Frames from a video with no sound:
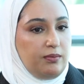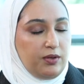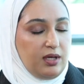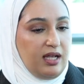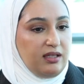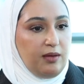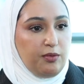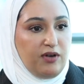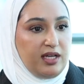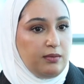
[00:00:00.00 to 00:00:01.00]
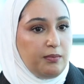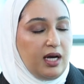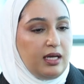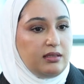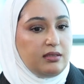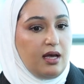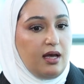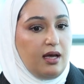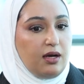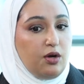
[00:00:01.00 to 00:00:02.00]
healthcare provider might
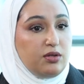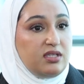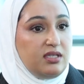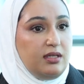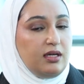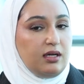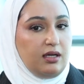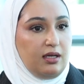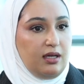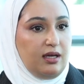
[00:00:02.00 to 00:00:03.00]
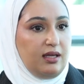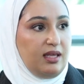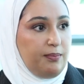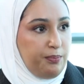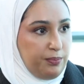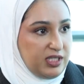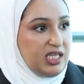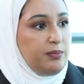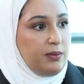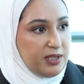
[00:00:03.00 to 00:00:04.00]
consider the
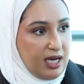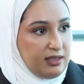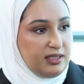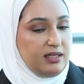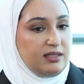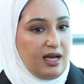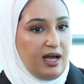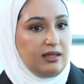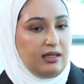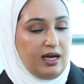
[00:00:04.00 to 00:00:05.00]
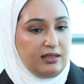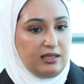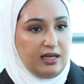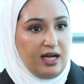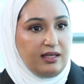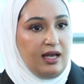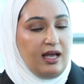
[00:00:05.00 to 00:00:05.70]
C-peptide test and the anti-GAD,